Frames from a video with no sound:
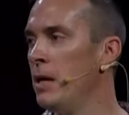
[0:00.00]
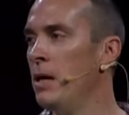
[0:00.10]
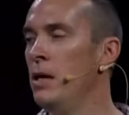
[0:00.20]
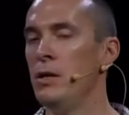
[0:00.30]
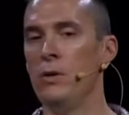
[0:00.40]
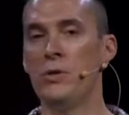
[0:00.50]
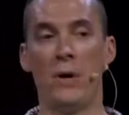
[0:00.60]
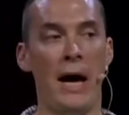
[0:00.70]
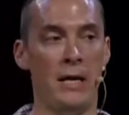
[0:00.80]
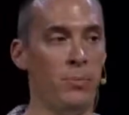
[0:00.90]
You
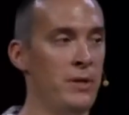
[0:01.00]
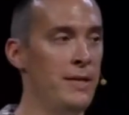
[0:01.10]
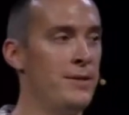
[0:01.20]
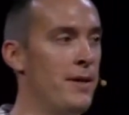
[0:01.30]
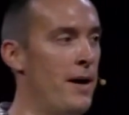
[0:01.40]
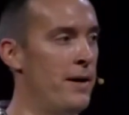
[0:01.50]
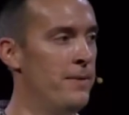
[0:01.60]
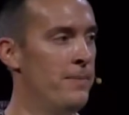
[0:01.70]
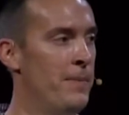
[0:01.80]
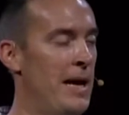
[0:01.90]
tried to please God,
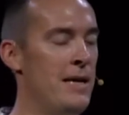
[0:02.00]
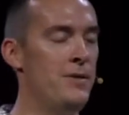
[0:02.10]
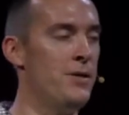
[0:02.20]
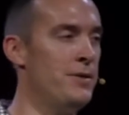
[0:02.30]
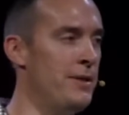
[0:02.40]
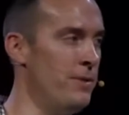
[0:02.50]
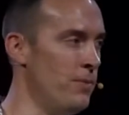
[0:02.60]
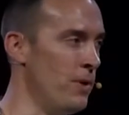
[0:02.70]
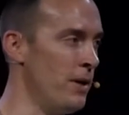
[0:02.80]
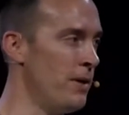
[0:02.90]
and it just didn't
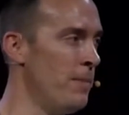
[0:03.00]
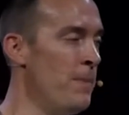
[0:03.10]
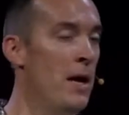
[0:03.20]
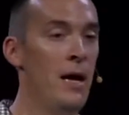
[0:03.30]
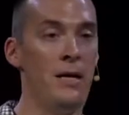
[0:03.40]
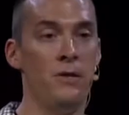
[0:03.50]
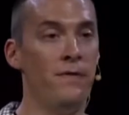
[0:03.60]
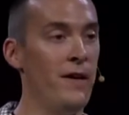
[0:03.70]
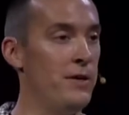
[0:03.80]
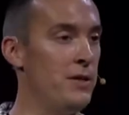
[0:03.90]
work. And you
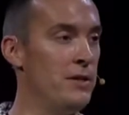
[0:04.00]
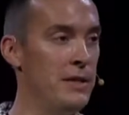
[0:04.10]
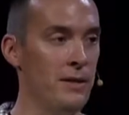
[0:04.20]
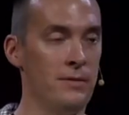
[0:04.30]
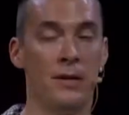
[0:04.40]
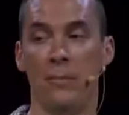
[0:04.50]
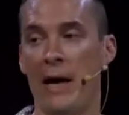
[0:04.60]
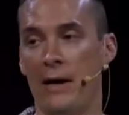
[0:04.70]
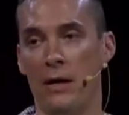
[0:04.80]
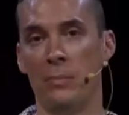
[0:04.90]
felt your guilt come
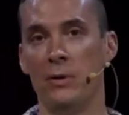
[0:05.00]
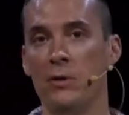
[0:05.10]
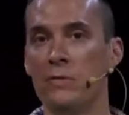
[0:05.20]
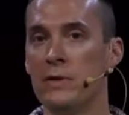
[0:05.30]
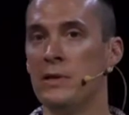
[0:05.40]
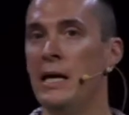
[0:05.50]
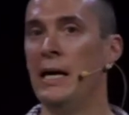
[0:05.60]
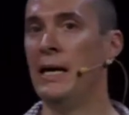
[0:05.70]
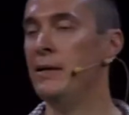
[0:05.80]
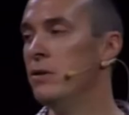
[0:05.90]
back up over
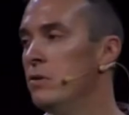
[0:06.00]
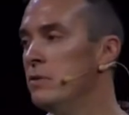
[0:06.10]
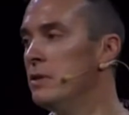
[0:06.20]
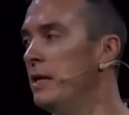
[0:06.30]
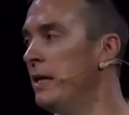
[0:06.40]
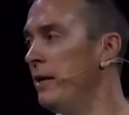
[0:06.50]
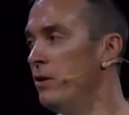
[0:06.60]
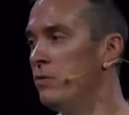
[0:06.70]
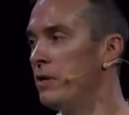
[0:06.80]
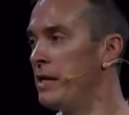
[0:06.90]
and over and
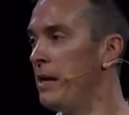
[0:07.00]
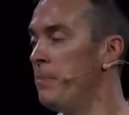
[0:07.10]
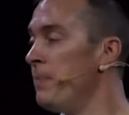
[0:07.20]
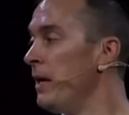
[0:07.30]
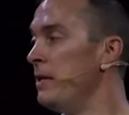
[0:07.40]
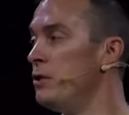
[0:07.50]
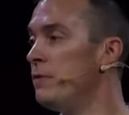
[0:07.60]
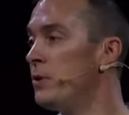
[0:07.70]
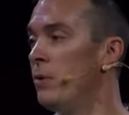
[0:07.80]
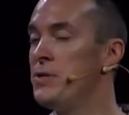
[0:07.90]
over again. And you have
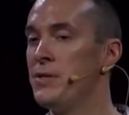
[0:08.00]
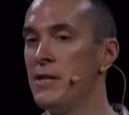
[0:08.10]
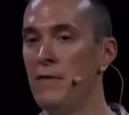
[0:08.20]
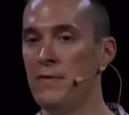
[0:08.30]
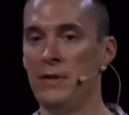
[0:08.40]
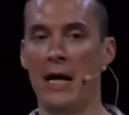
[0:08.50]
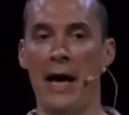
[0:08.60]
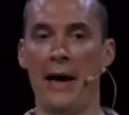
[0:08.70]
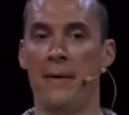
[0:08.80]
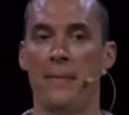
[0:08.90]
told yourself the
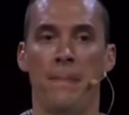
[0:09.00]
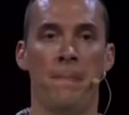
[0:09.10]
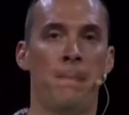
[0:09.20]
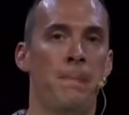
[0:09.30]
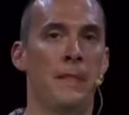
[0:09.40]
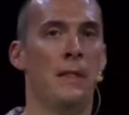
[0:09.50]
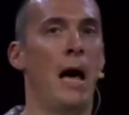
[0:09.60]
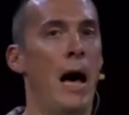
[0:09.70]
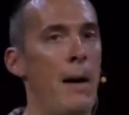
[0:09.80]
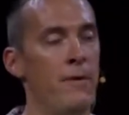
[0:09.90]
lie,
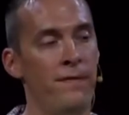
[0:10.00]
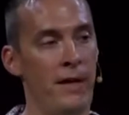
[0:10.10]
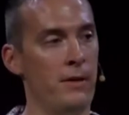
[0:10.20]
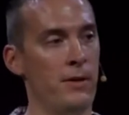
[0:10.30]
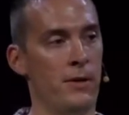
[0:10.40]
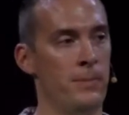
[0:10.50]
I'm a failure.